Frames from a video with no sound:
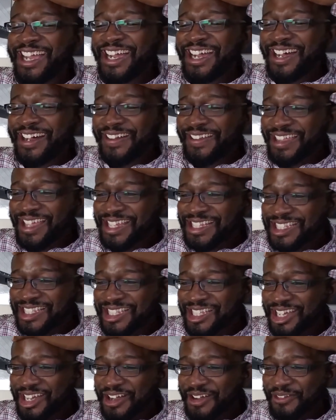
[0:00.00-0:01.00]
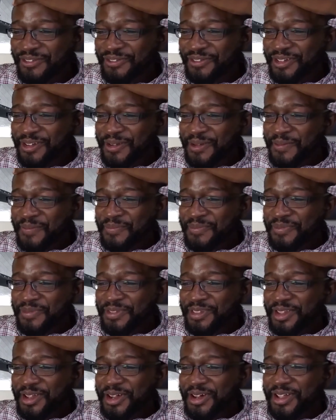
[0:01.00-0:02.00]
Oh, that's tough.
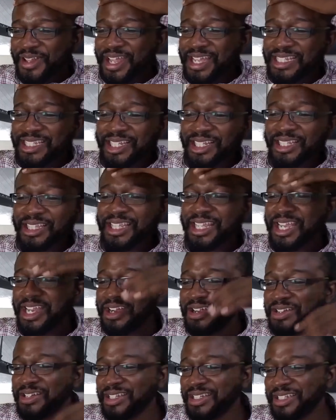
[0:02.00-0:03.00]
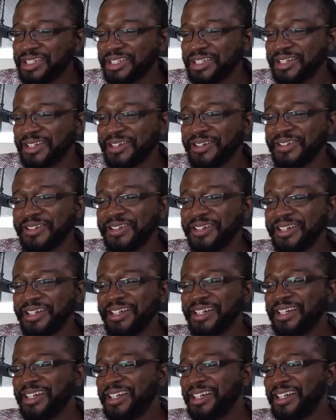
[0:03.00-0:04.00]
Oh, that's hilarious, yo.
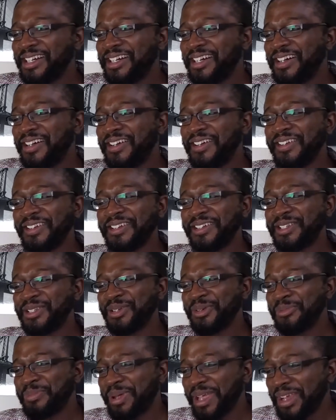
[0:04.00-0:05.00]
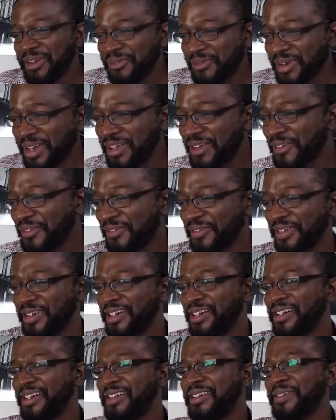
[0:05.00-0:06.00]
Oh, the toupee ref.
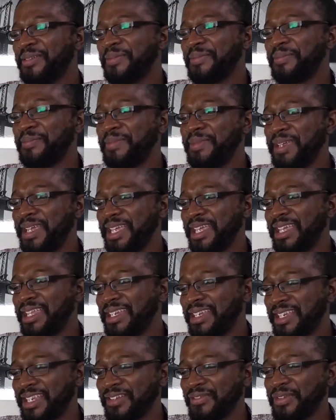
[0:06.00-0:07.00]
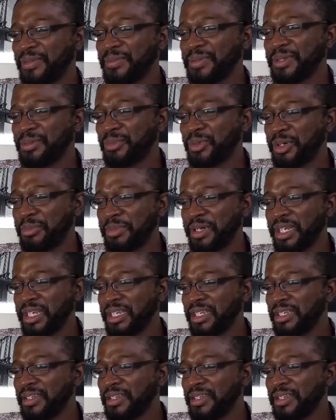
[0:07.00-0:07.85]
Oh, man. Give him some more money.